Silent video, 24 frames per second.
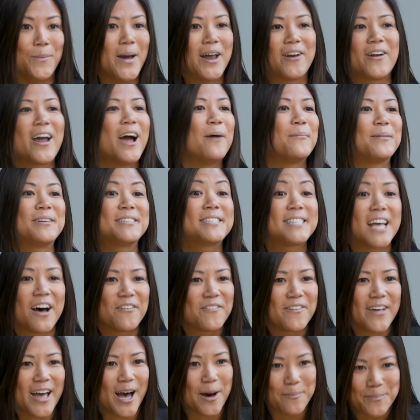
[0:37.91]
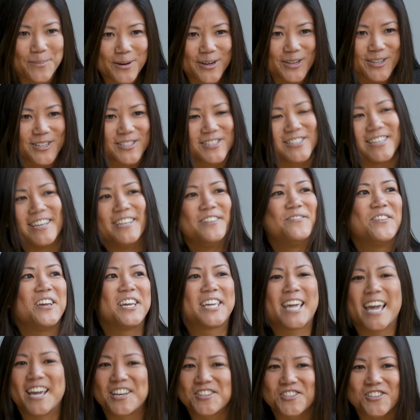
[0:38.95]
matter how many self-help books and
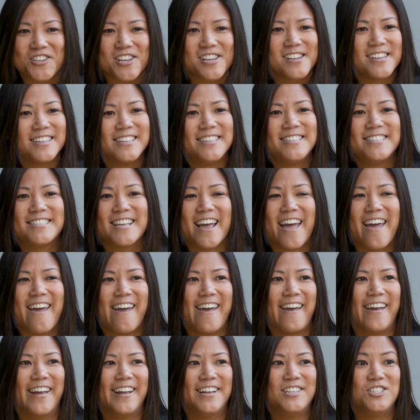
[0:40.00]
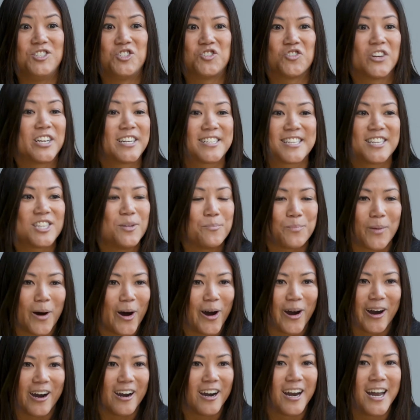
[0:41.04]
vacations and drinks at the
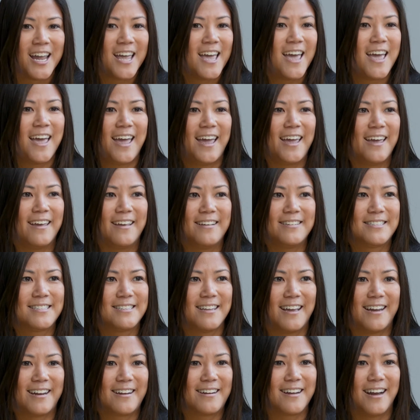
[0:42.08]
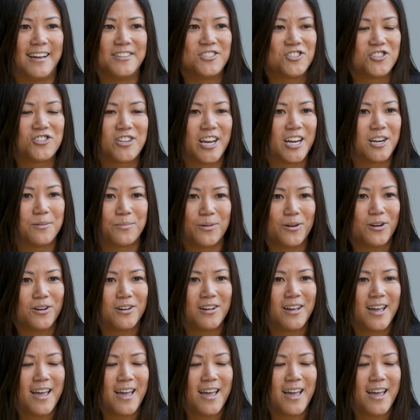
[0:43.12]
bar, it's like unshakable.